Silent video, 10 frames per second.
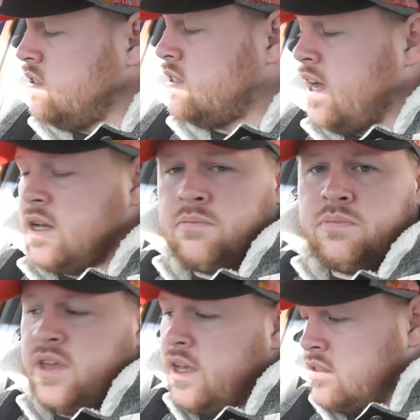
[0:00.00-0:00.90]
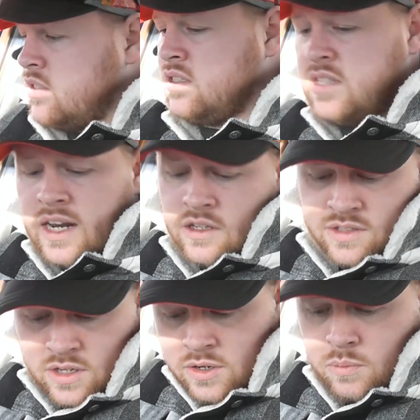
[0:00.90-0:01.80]
side things, the yellow
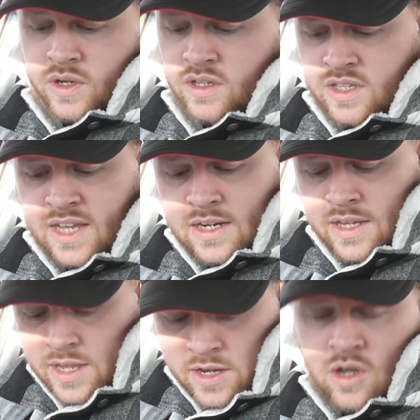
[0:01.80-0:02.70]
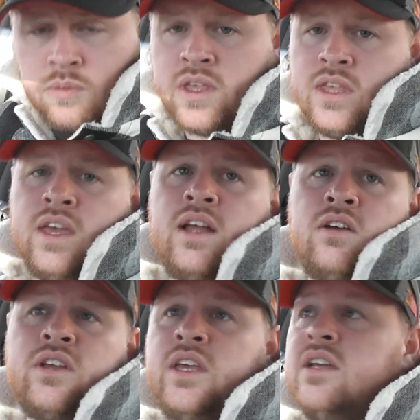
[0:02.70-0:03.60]
steering wheel, yellow gear knob,
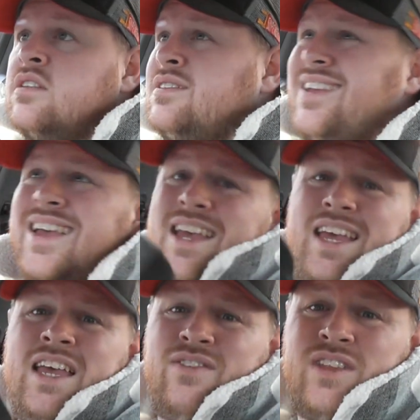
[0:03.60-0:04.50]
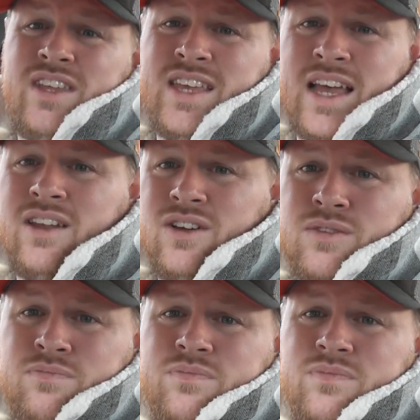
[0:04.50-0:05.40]
yellow gear, even the yellow
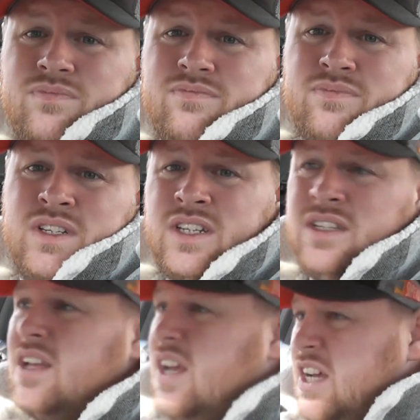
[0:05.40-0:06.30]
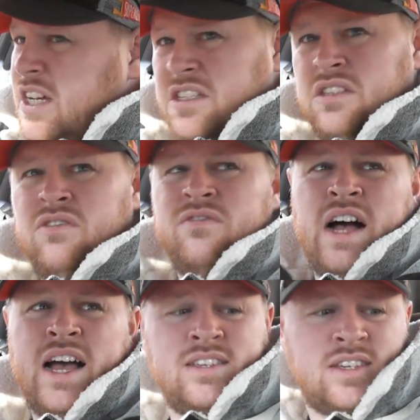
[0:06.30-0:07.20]
bloody sun
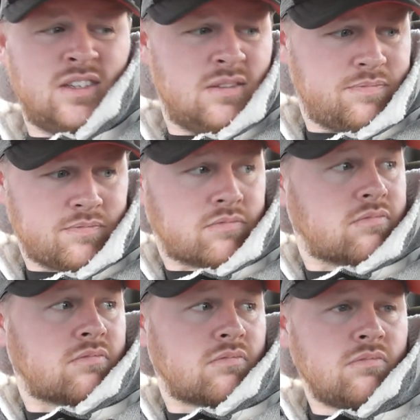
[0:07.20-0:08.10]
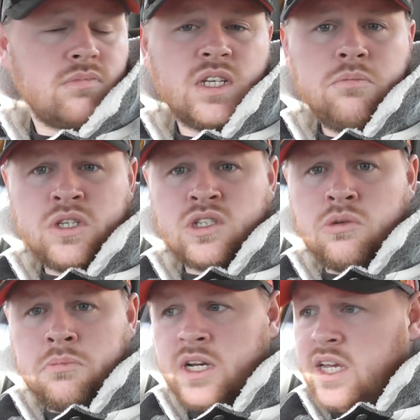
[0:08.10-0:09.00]
visors. But
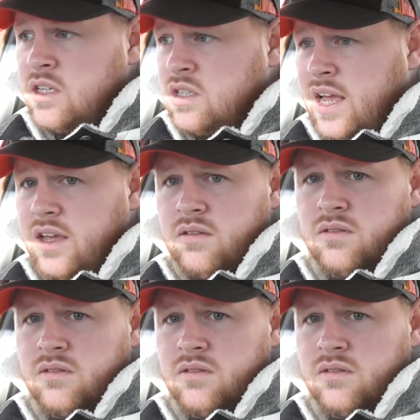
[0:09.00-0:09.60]
somebody has like